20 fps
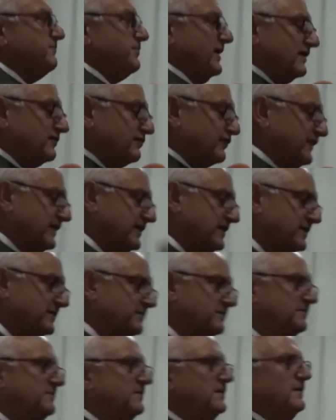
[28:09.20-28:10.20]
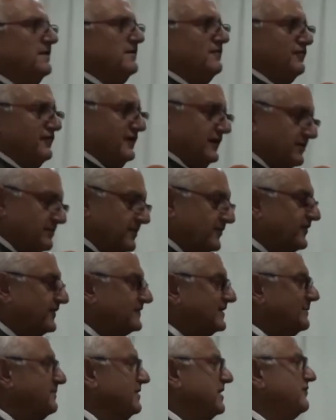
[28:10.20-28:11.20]
press freedom, freedom of
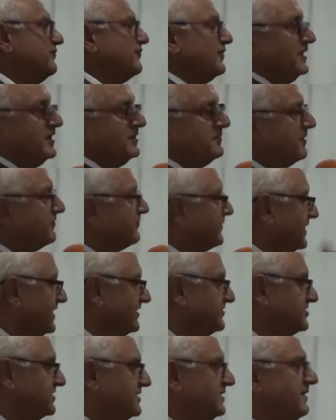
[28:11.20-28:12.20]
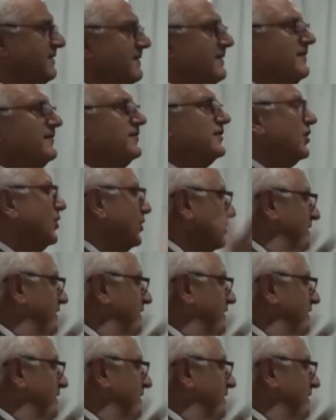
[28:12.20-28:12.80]
assembly, freedom of religion, the